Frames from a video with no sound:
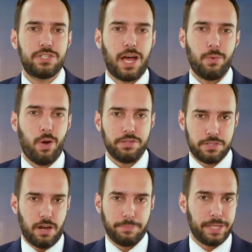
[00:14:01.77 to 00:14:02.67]
Taiwan's
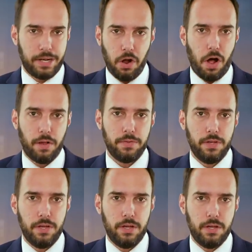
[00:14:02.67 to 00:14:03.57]
government at all.
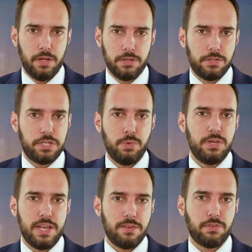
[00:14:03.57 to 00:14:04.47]
So Xi would
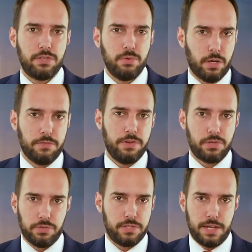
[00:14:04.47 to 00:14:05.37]
never do an
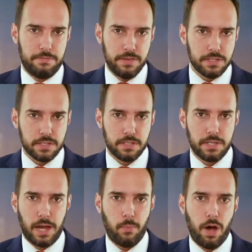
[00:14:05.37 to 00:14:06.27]
official state visit to
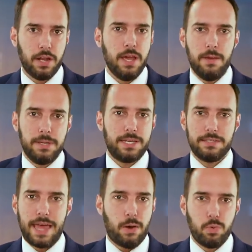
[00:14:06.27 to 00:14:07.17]
Taiwan
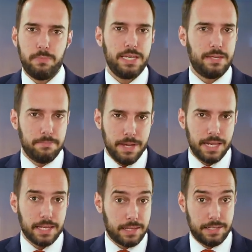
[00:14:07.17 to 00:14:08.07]
because that would be
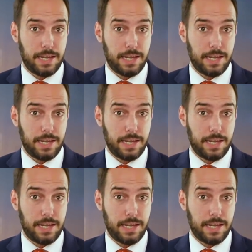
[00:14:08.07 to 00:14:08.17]
admitting that